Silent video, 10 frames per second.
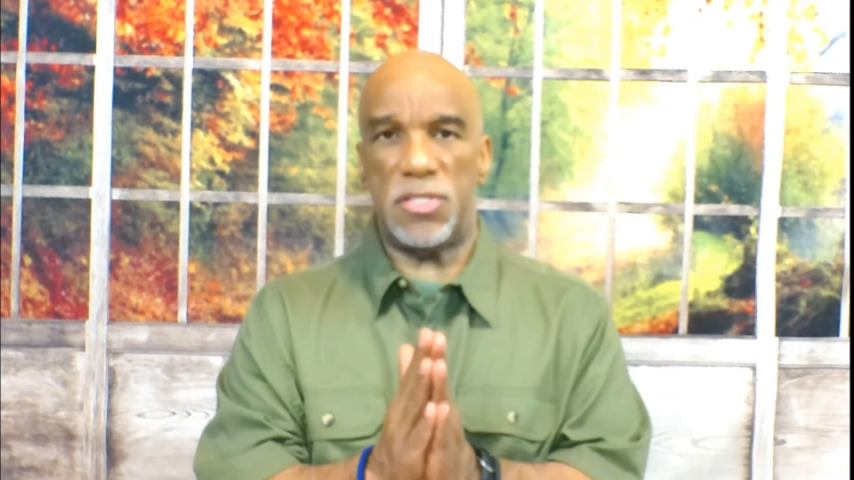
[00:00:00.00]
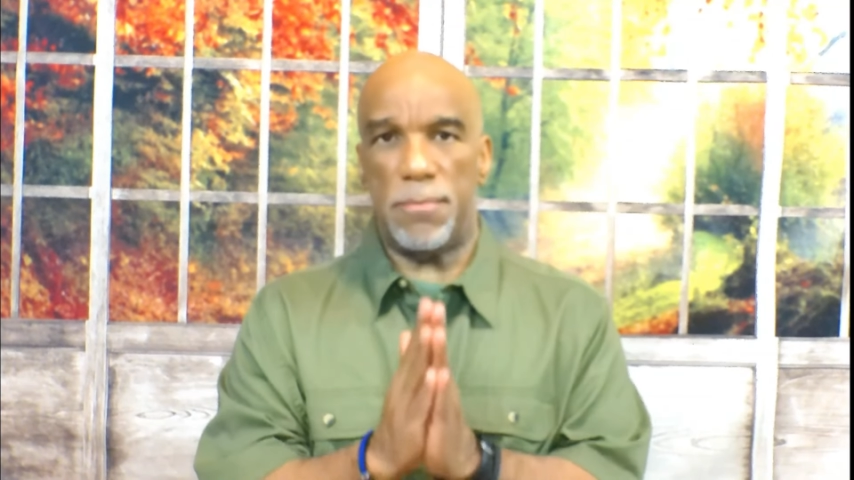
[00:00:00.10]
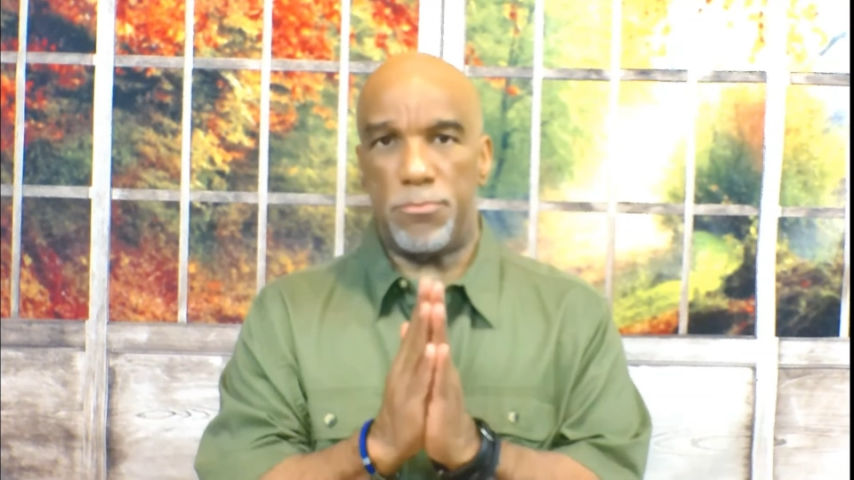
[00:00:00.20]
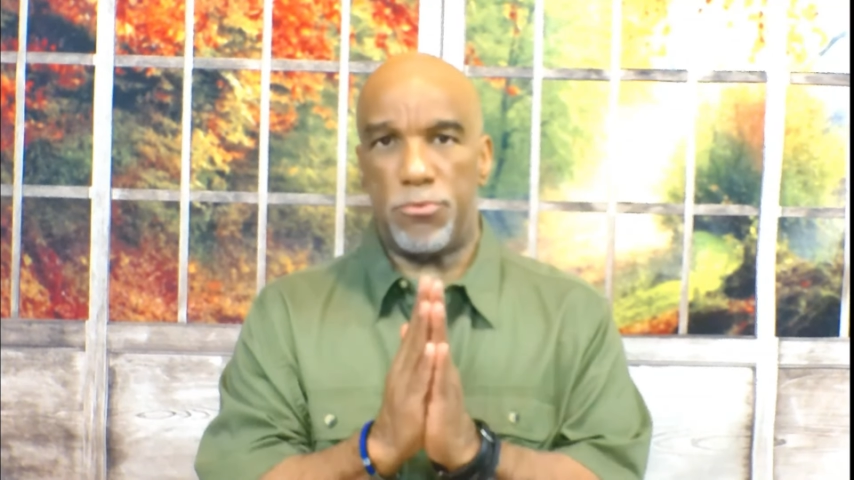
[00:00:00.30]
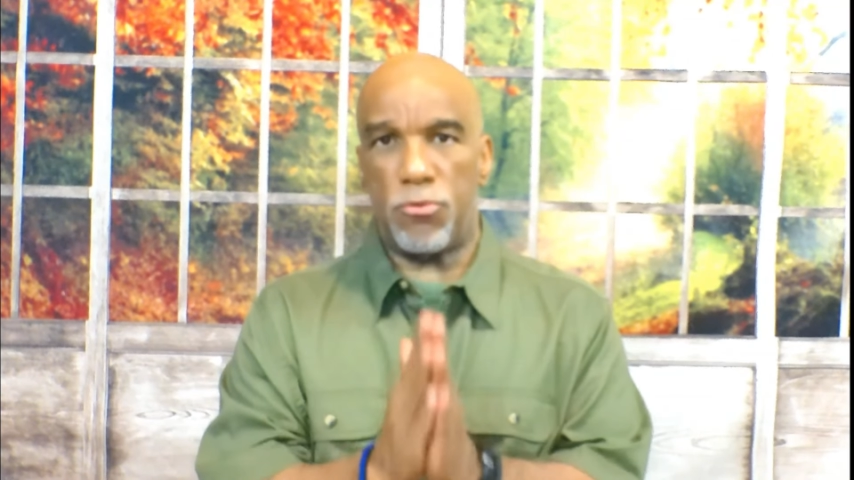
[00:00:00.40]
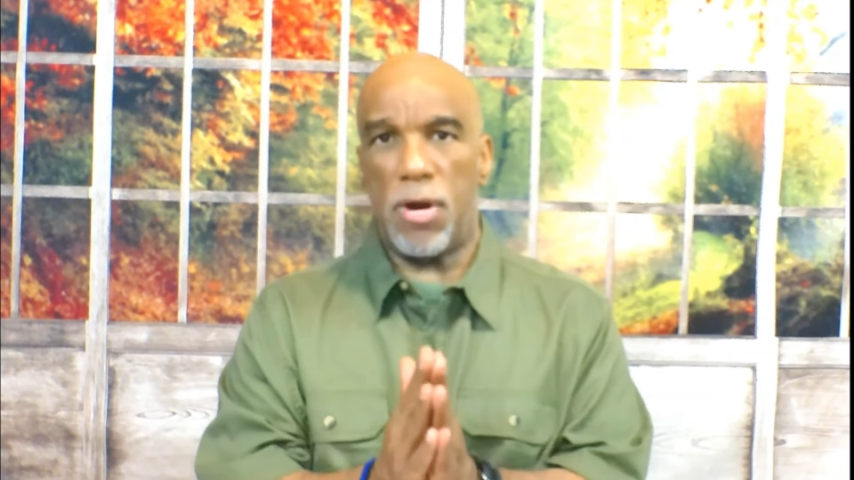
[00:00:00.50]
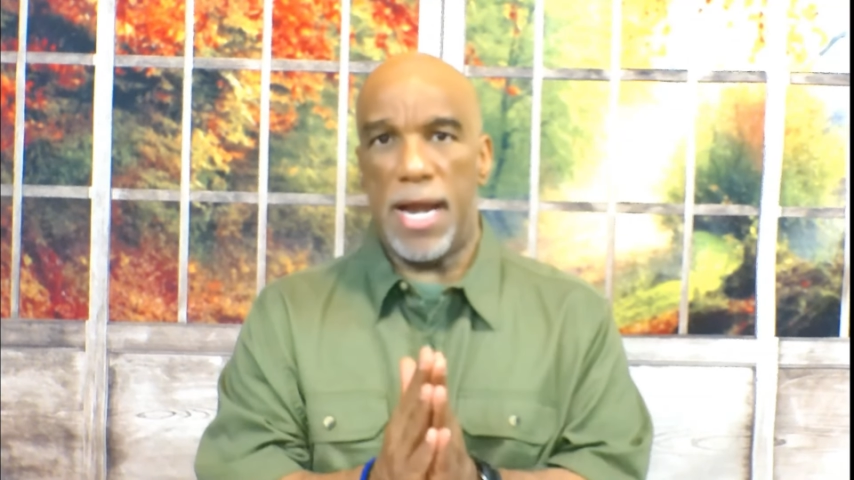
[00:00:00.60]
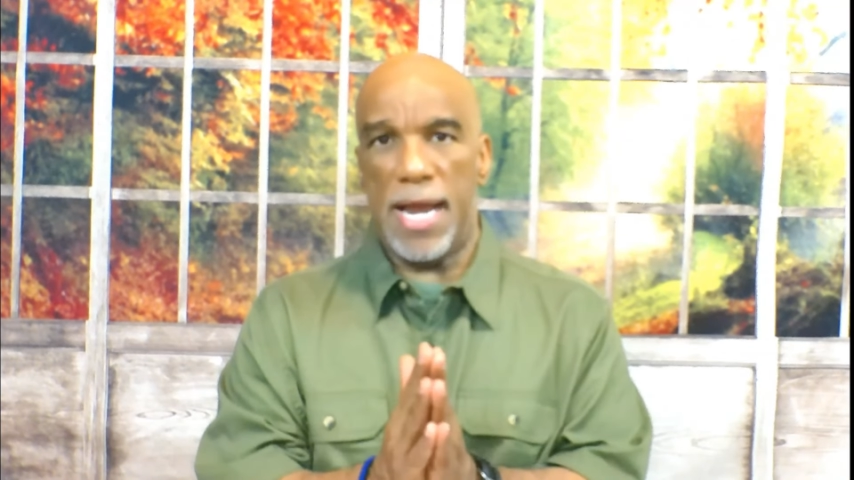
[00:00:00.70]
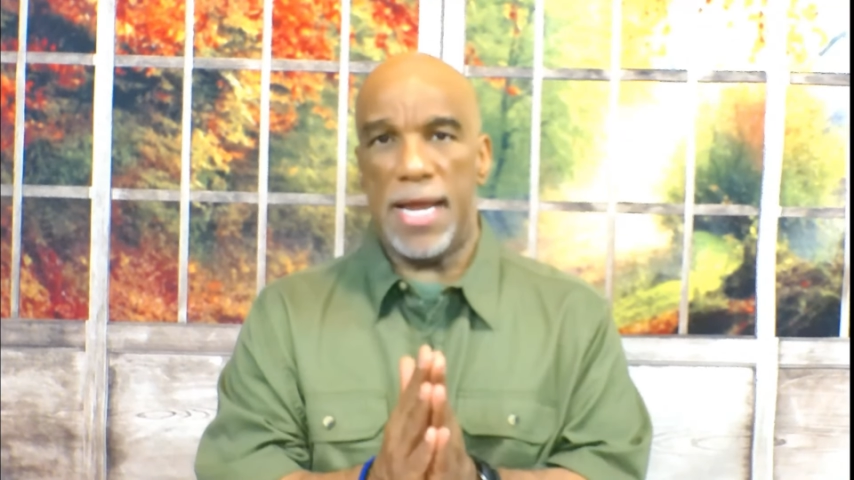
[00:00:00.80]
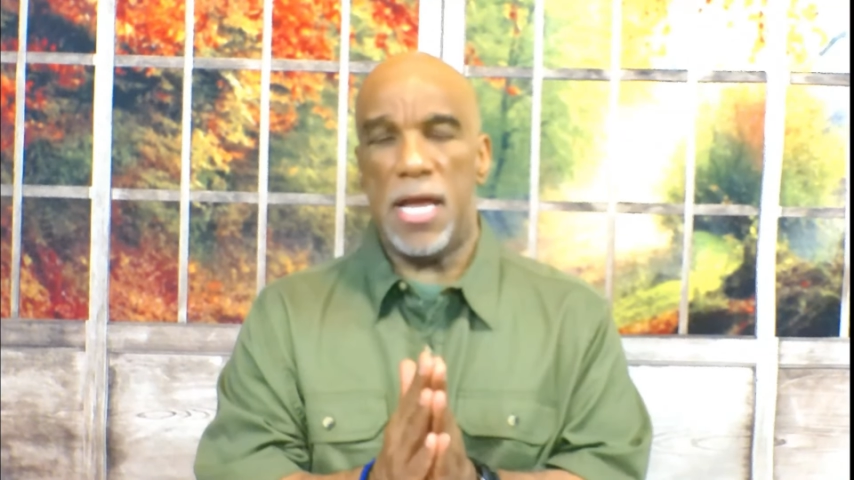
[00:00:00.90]
to
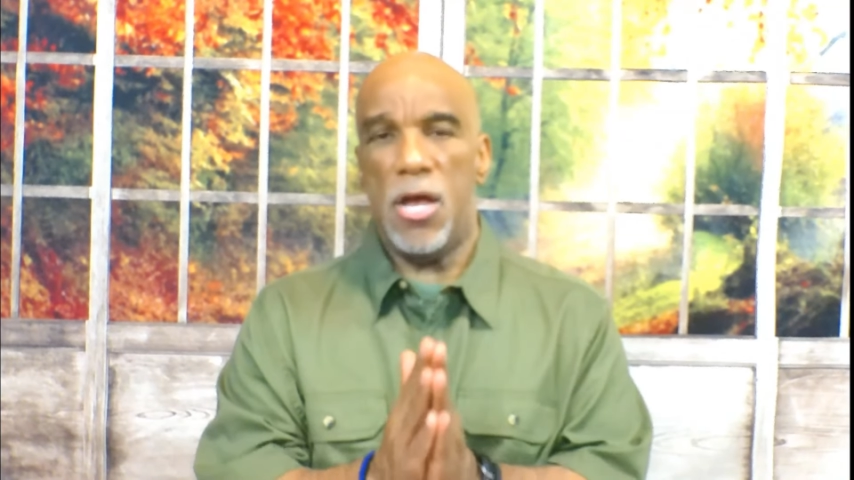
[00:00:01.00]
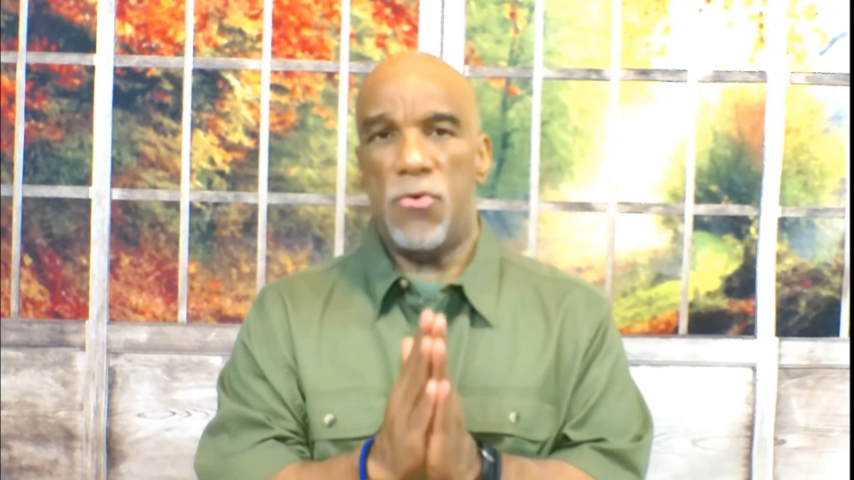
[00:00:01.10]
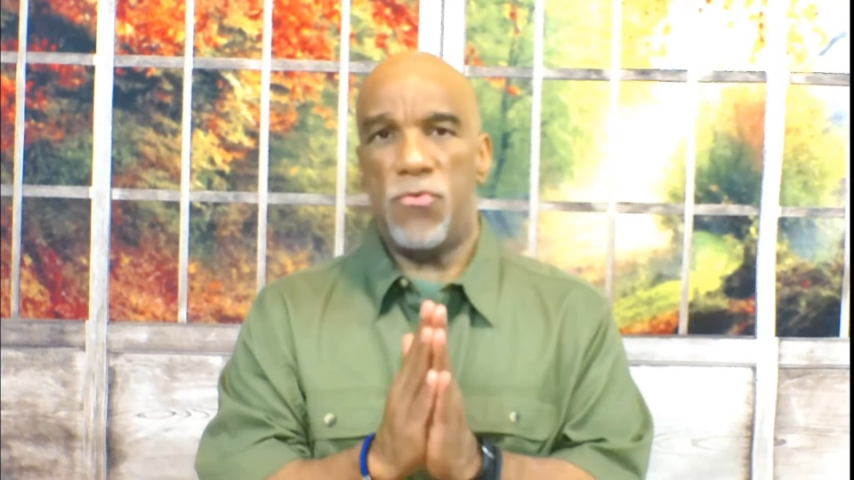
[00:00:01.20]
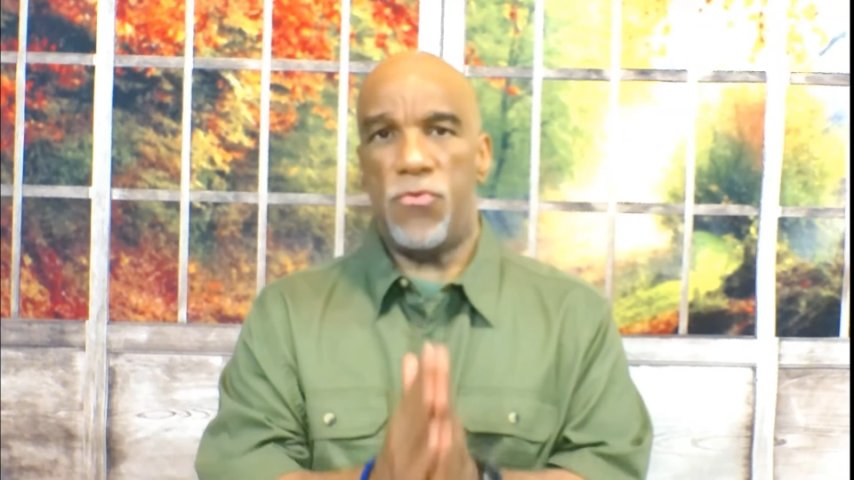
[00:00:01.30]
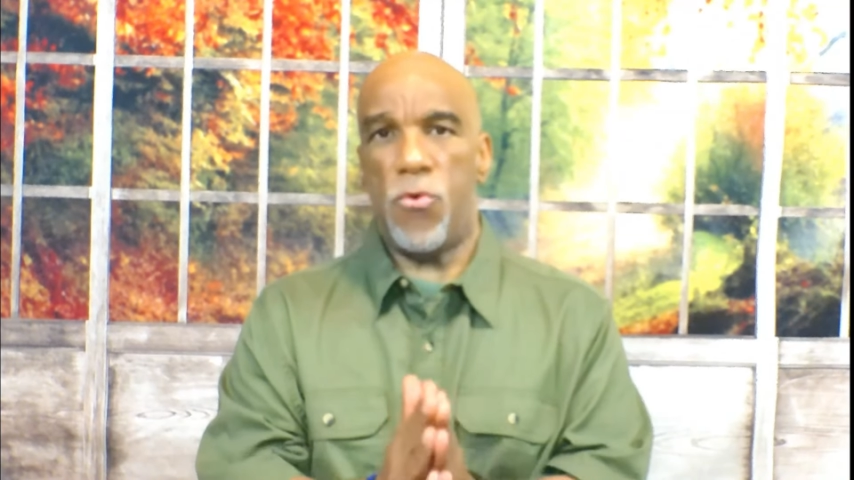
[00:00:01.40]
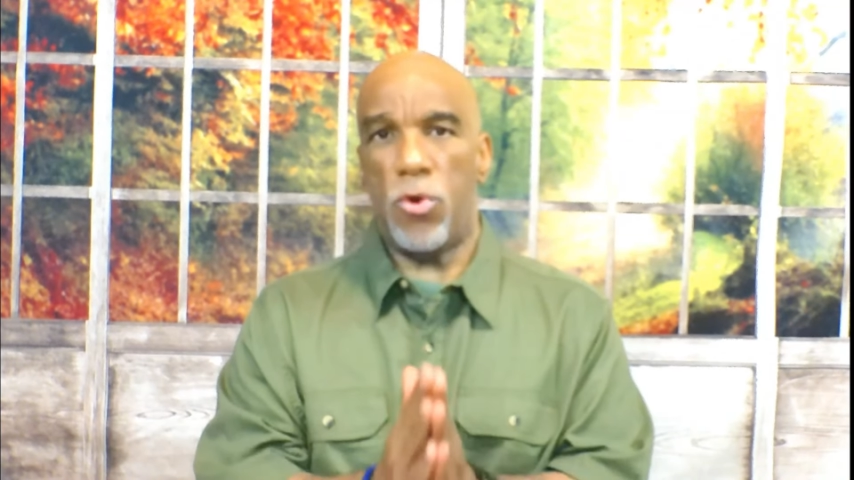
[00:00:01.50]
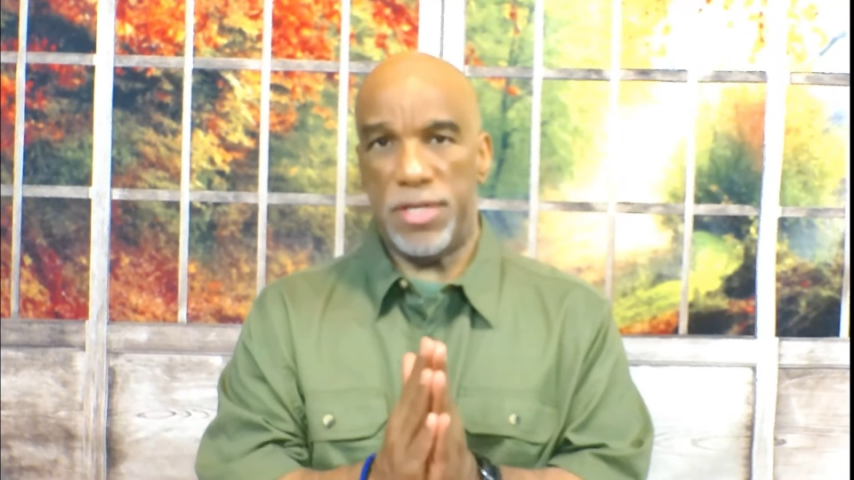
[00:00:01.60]
pray for